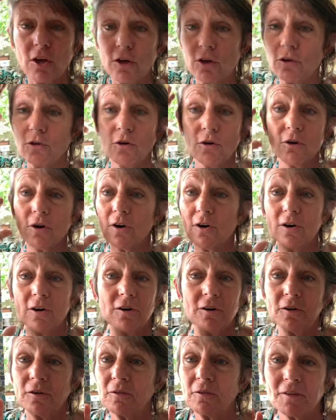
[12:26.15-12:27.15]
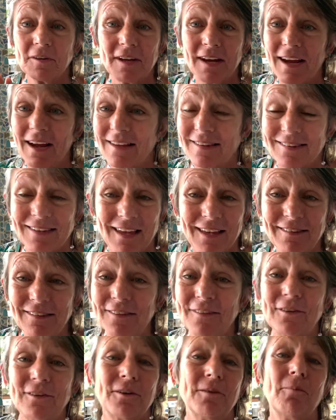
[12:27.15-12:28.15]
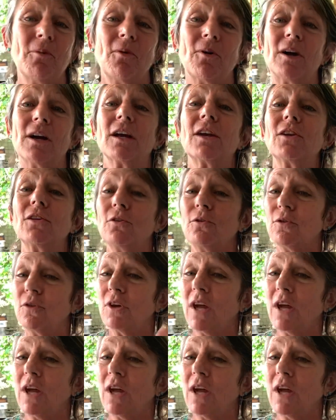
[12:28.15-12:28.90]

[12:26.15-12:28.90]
your senses are more acute,